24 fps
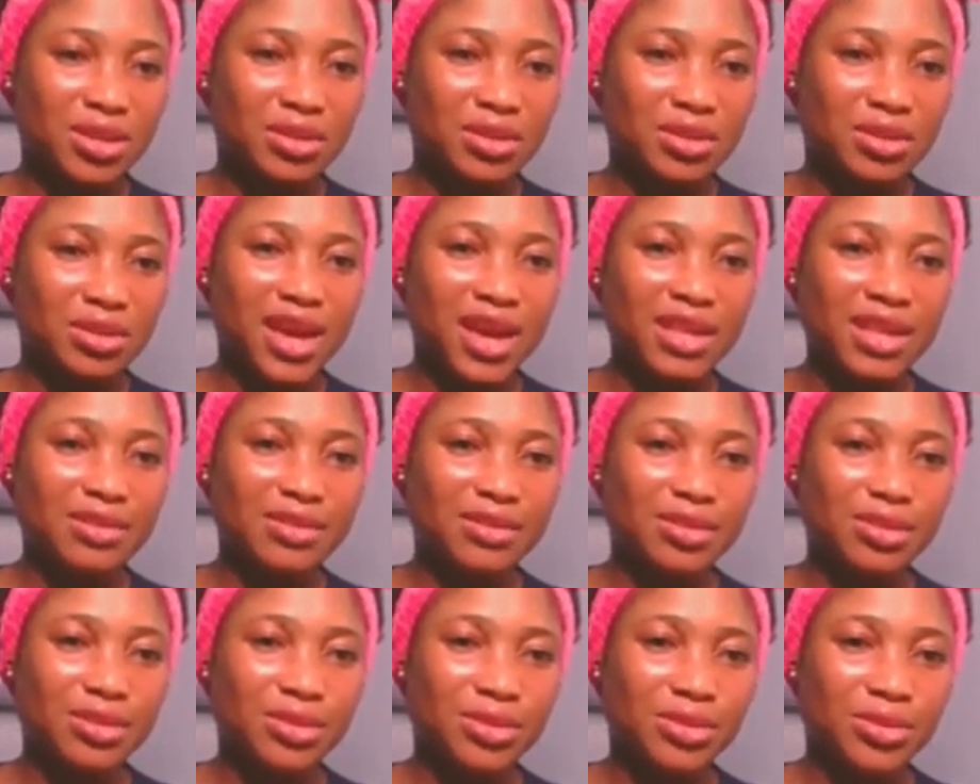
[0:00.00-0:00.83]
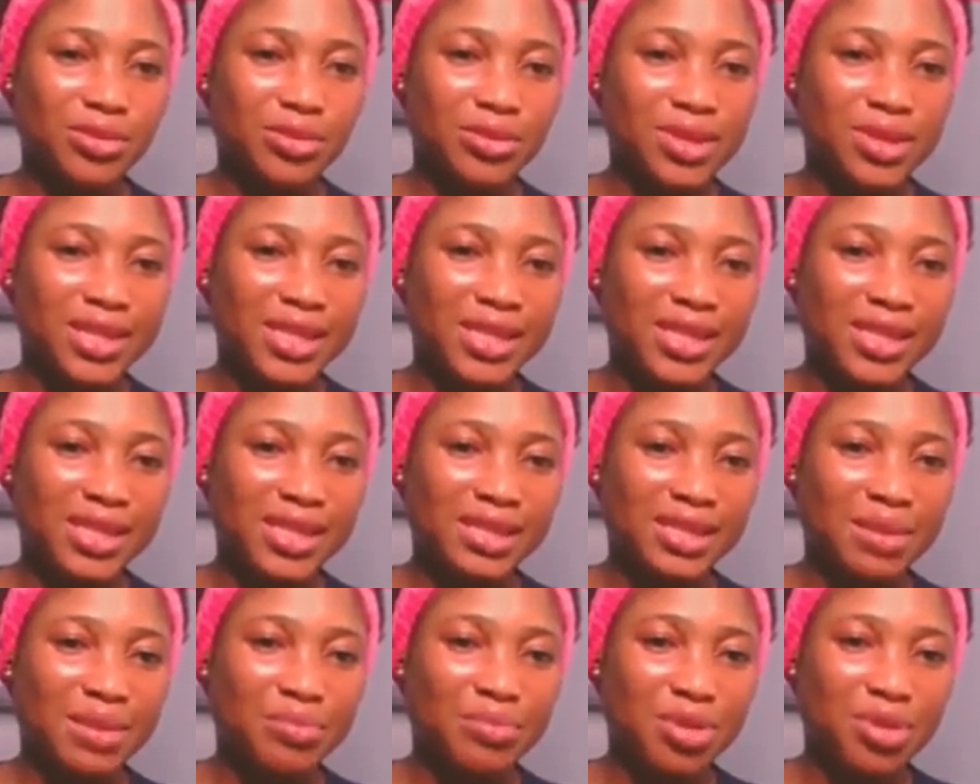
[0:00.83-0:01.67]
All right, so this is
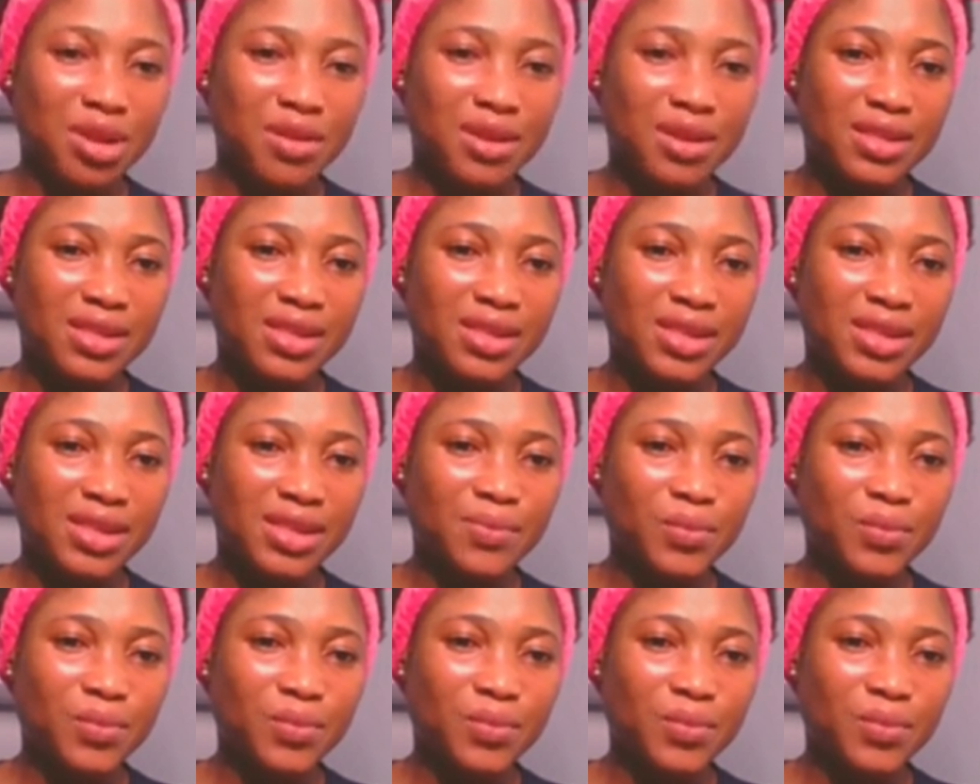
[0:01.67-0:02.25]
the appearance.